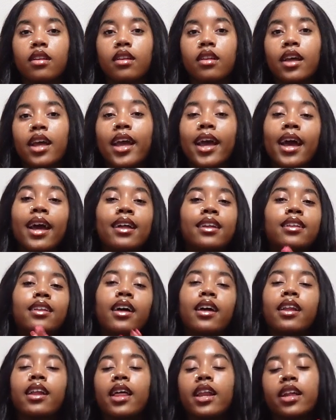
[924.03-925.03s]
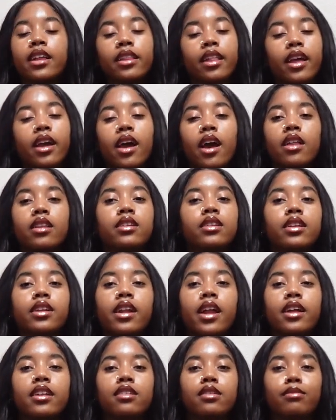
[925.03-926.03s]
He hadn't done anything other than
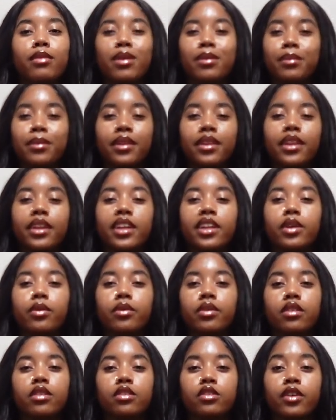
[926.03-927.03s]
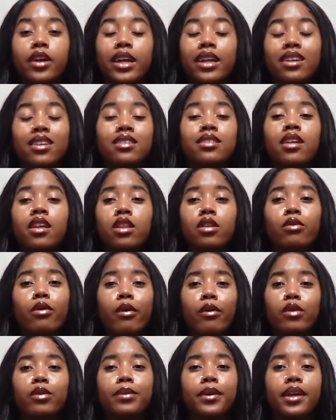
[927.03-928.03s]
that to make me think he wasn't straight, and there's nothing wrong
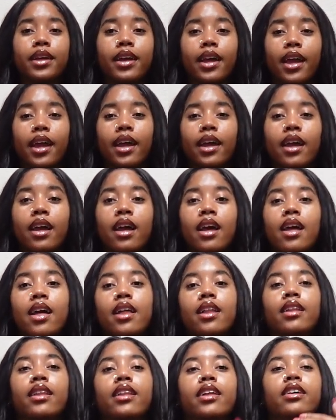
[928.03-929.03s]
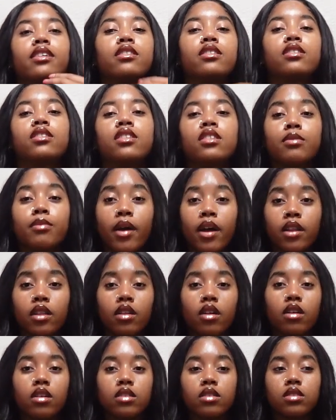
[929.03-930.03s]
with being gay. These are just my
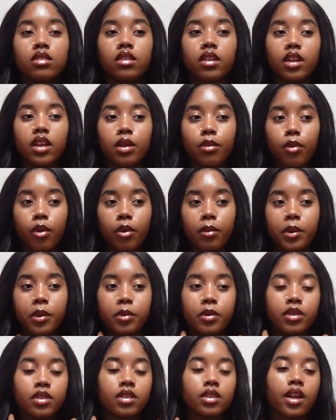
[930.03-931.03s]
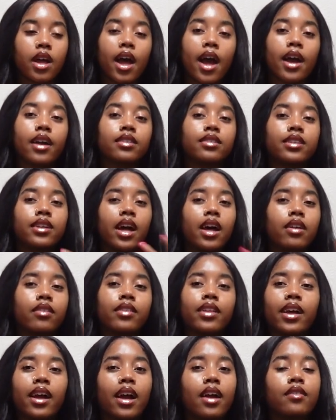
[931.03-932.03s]
thoughts in the moment, which actually I don't
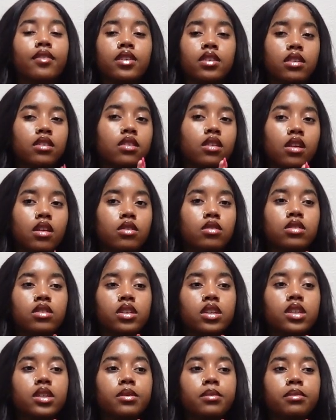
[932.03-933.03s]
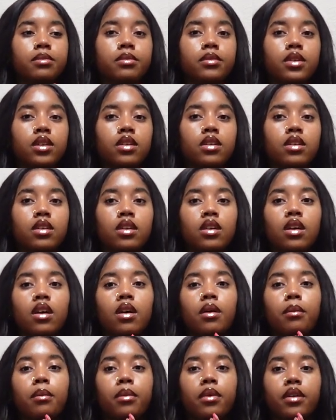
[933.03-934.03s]
think I ever disclosed to him.
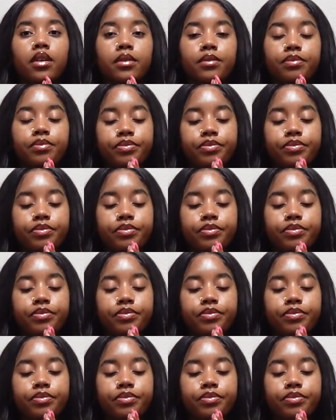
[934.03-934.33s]
But